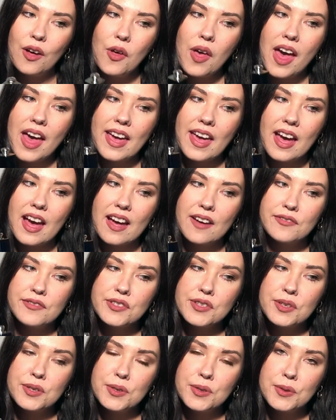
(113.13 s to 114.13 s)
I have
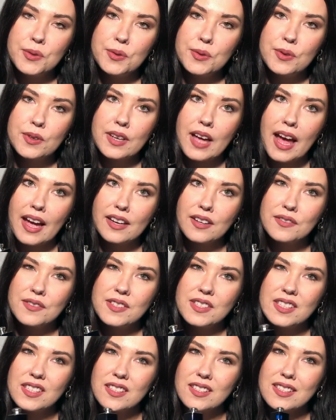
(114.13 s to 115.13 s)
to kind of
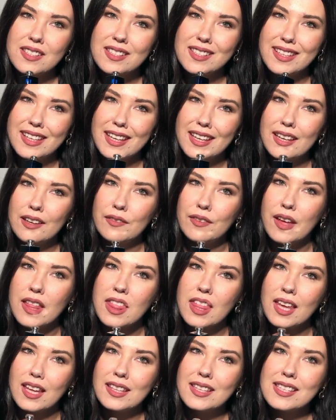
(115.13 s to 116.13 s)
still see if I
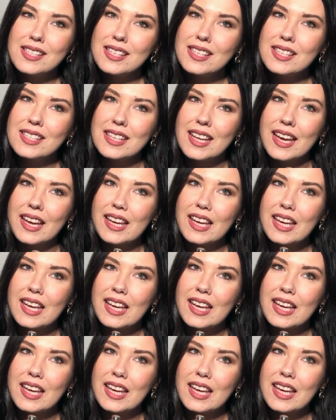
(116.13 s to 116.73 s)
think this is like